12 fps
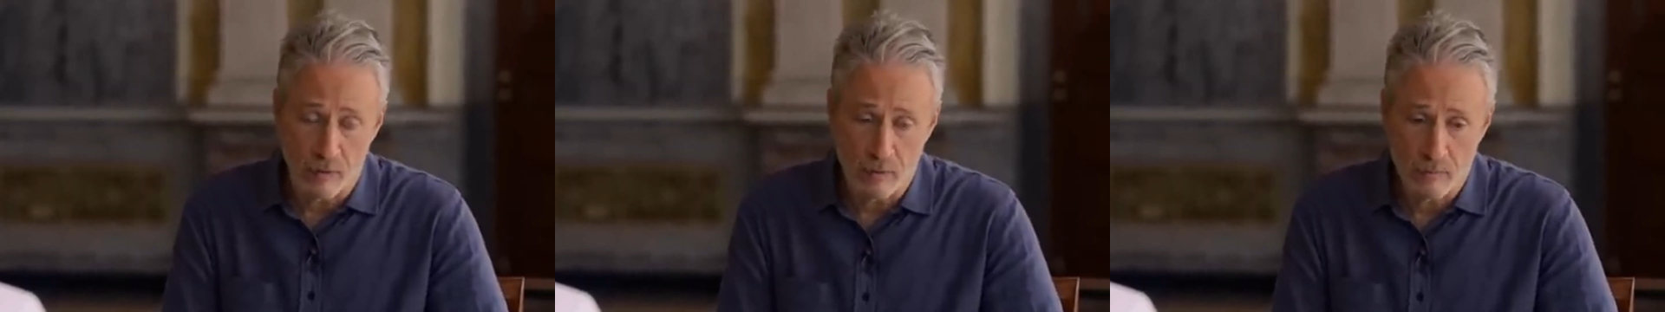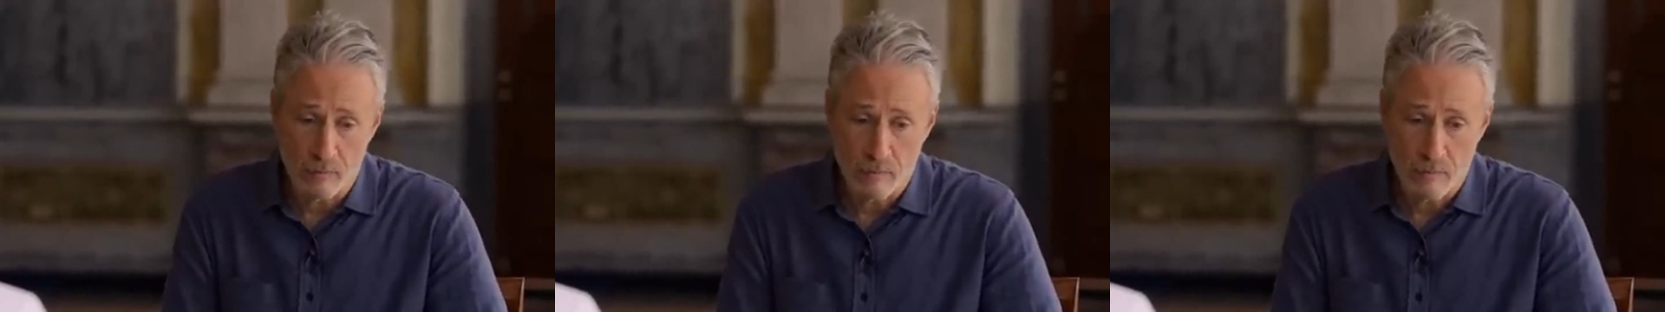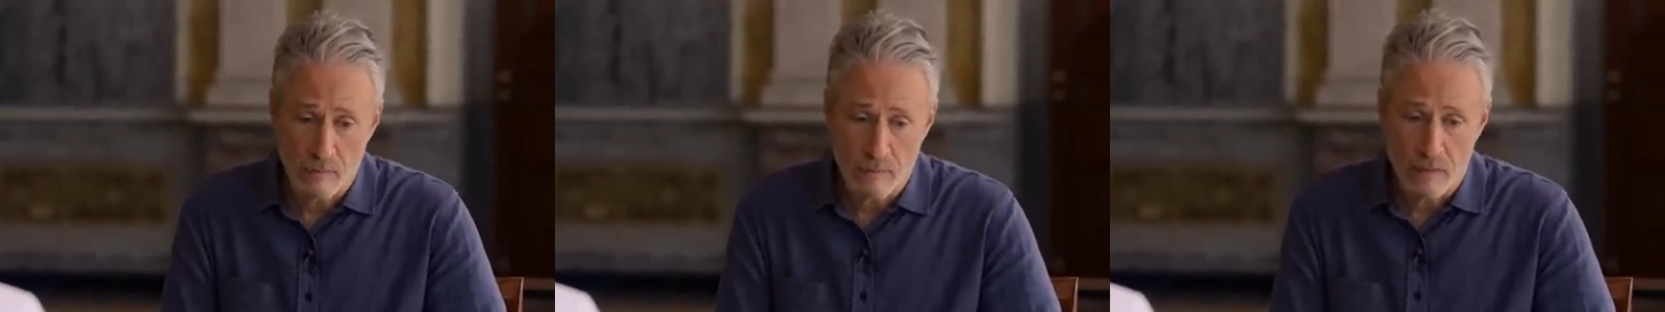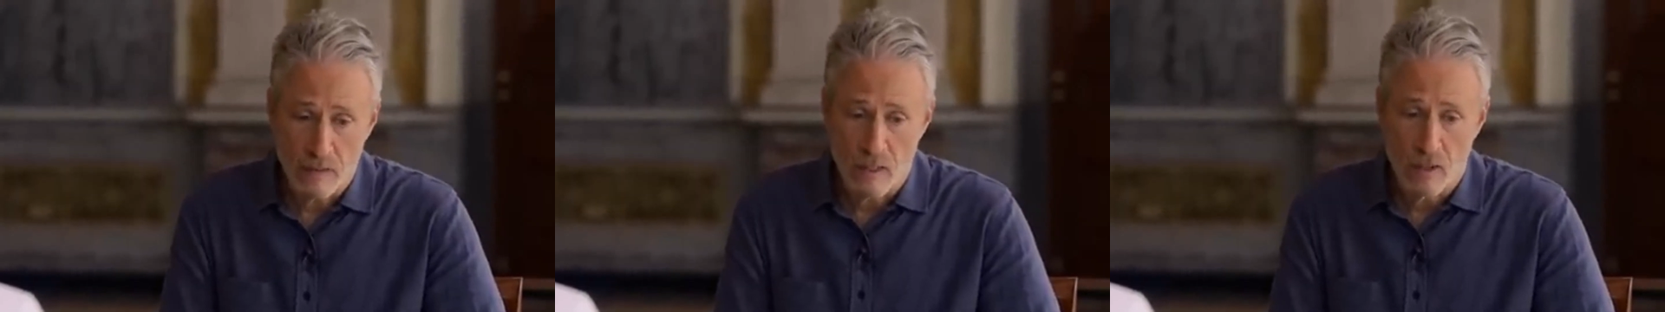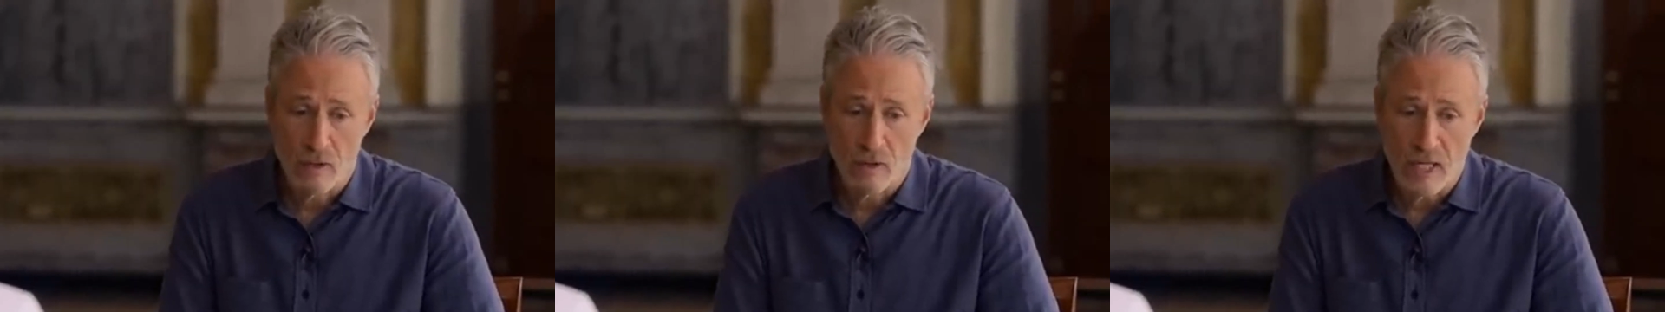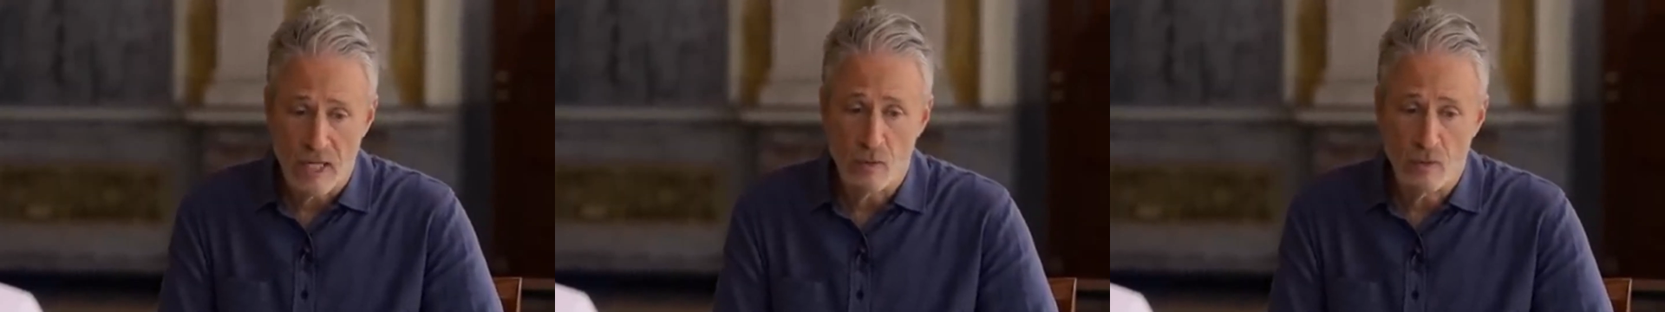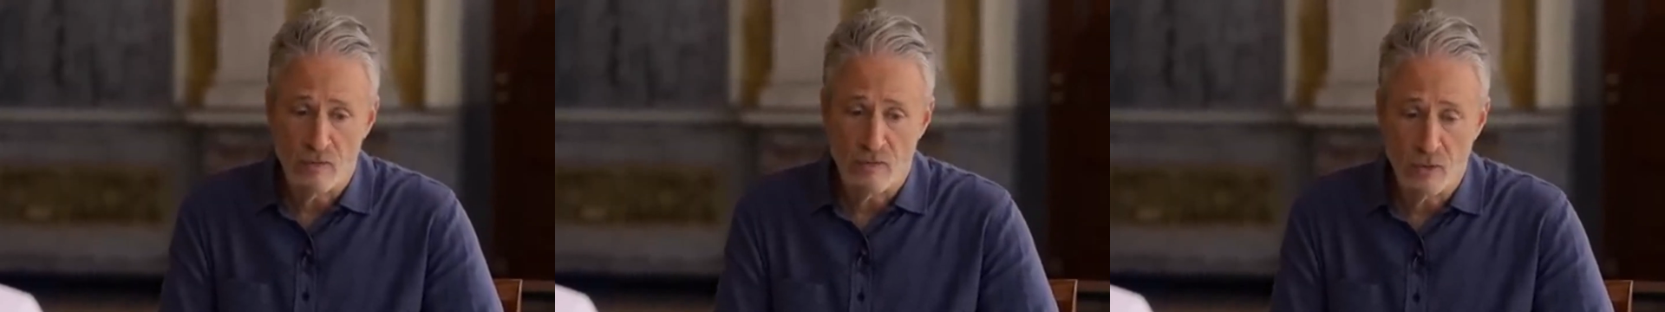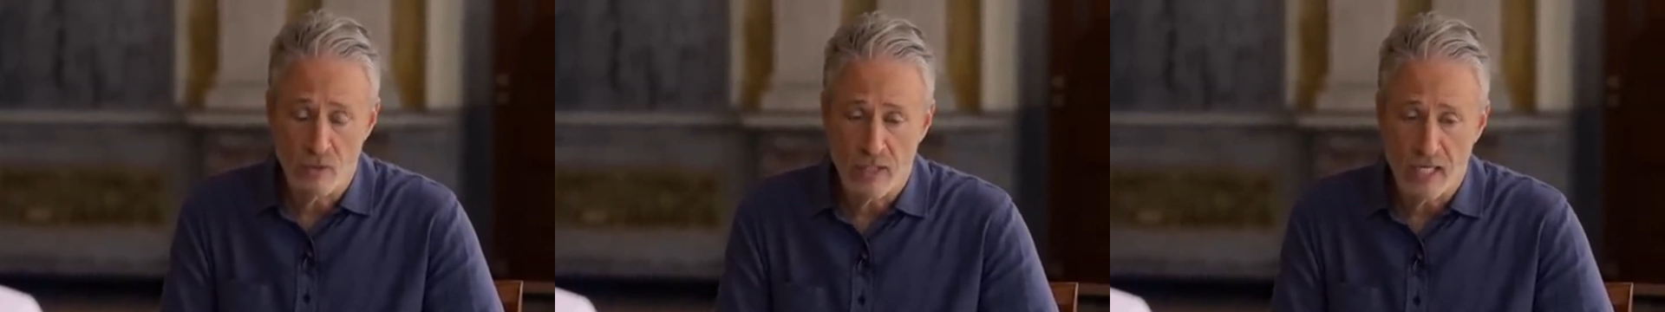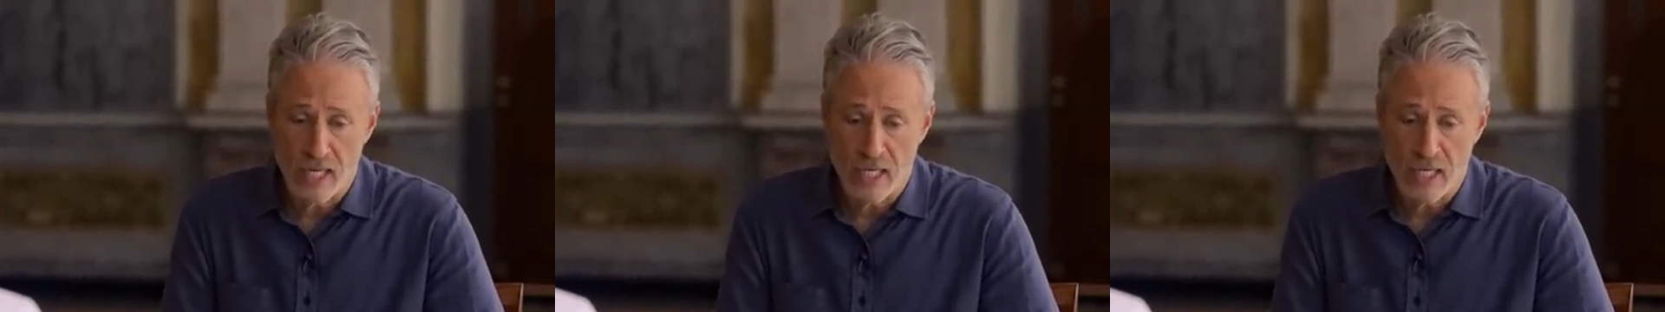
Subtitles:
He then switched to psychology